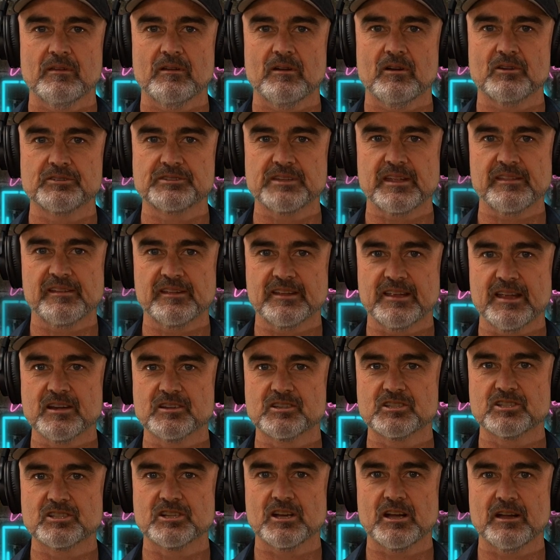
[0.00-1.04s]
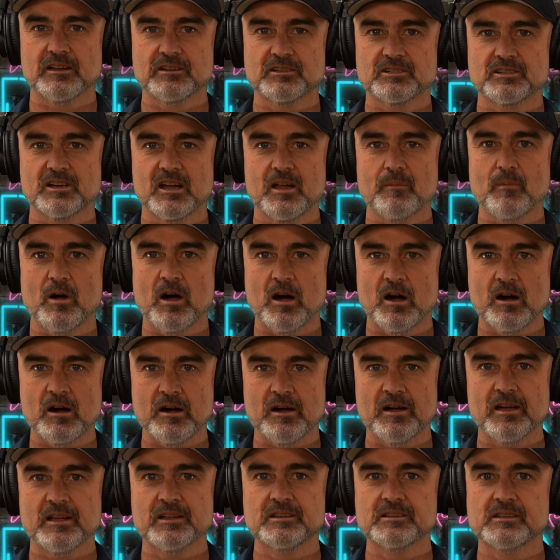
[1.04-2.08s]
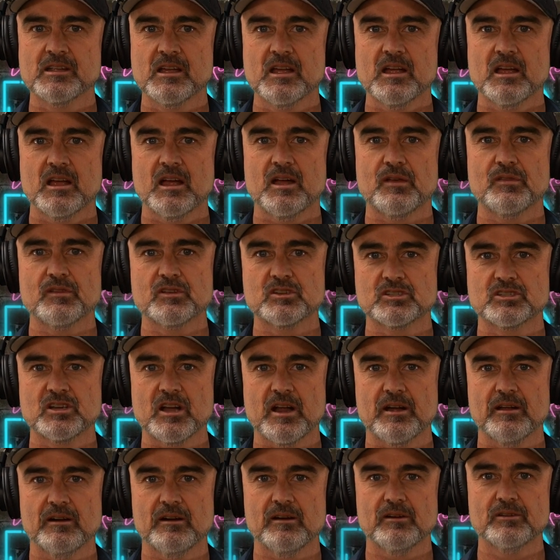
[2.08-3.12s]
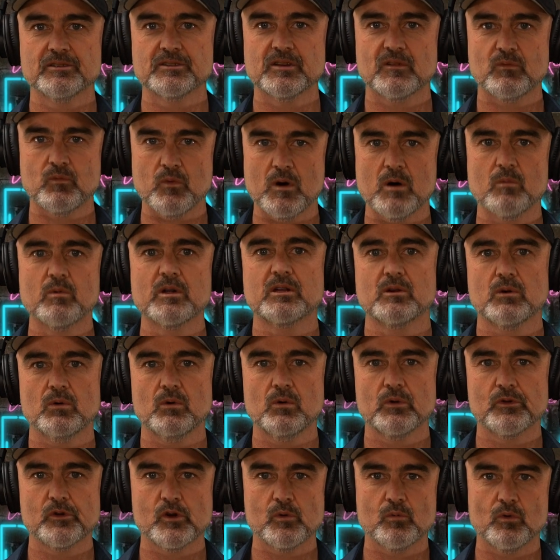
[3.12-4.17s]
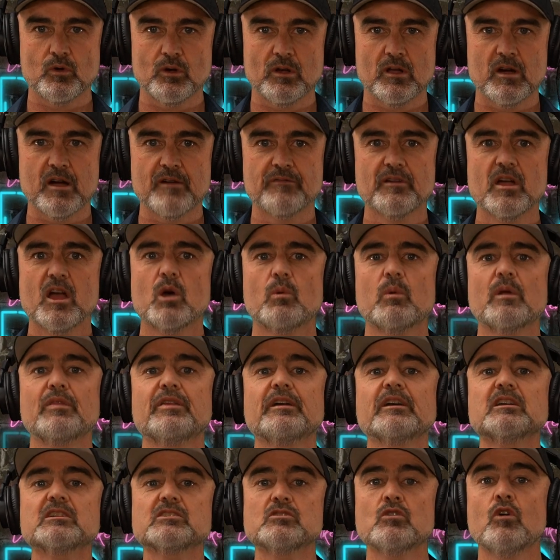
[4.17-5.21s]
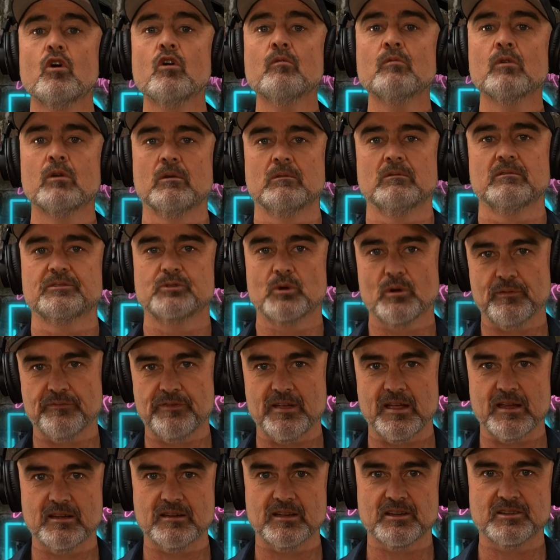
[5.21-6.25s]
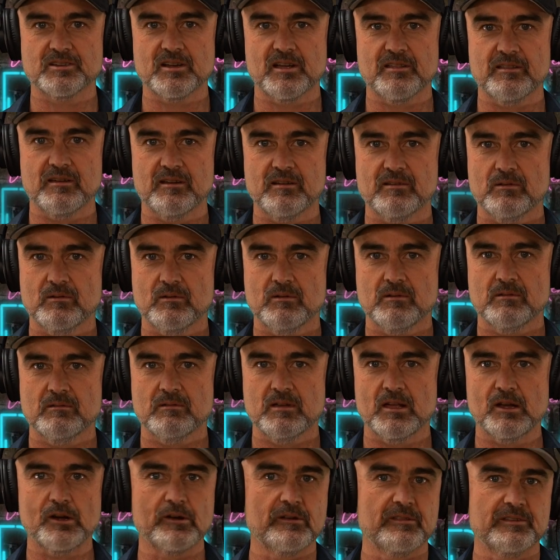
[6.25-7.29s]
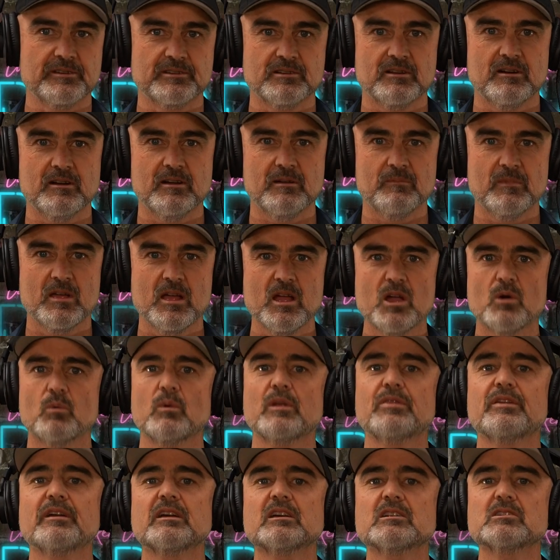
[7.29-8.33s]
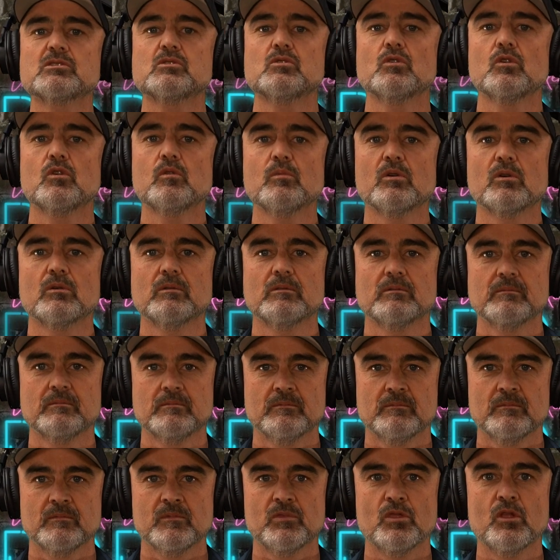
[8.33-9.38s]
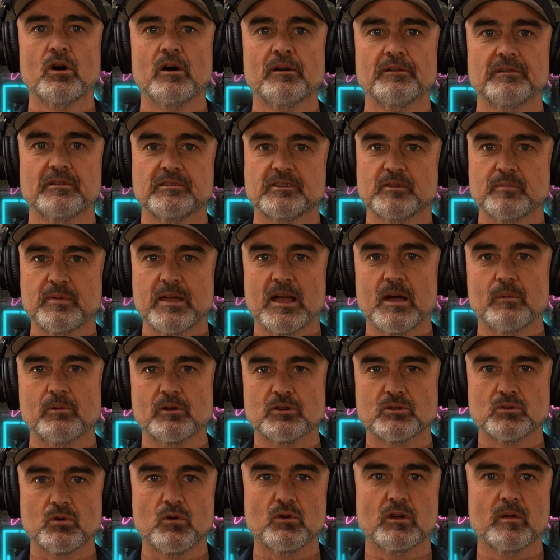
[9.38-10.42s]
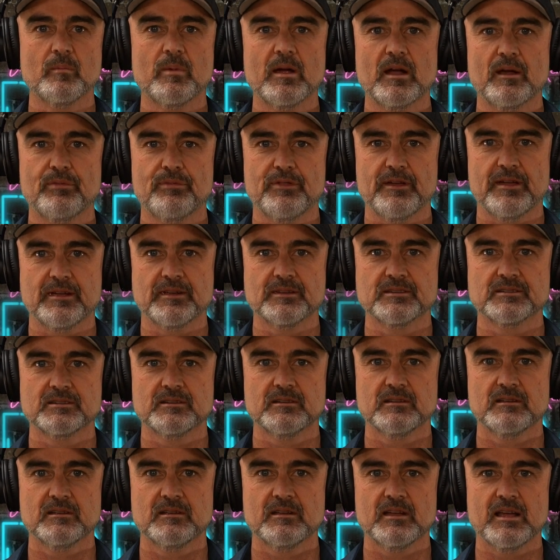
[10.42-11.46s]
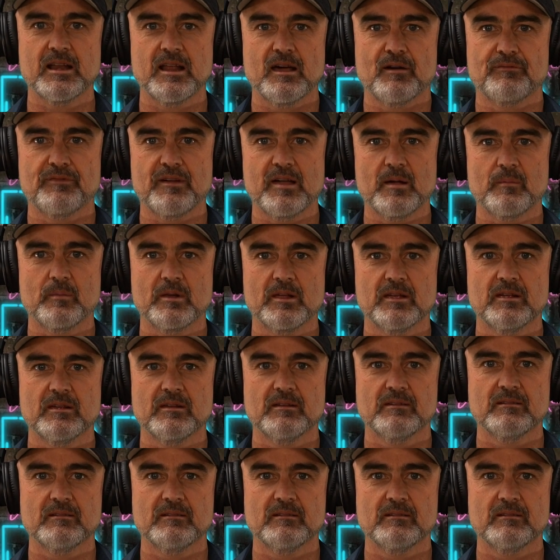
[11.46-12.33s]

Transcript: I'll say that again. Shame hides in the shadows of what we call normal life. We think it's normal to offend each other a lot of the time. We think it's normal not to be able to talk about things in our family.